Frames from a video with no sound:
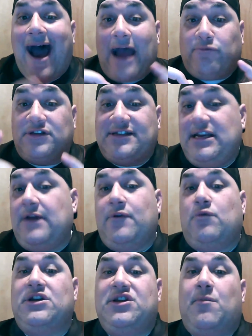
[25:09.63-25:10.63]
I will see
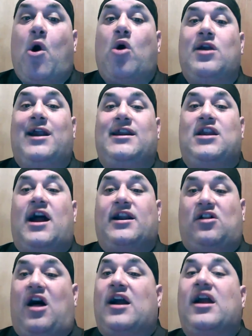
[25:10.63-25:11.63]
everyone tomorrow night at 9
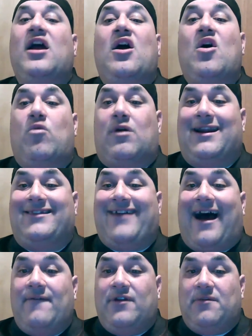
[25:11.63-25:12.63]
o'clock. We're going to
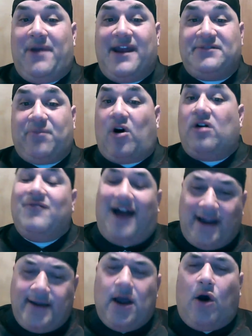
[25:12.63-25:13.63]
dive into baseball.
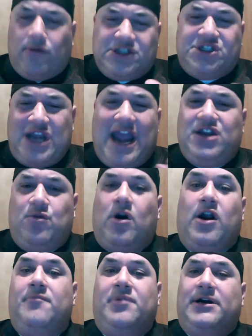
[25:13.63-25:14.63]
I know it's
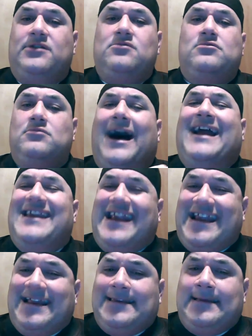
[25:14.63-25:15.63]
January, but I
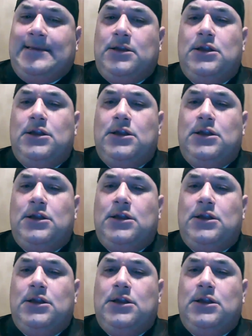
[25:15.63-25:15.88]
need it.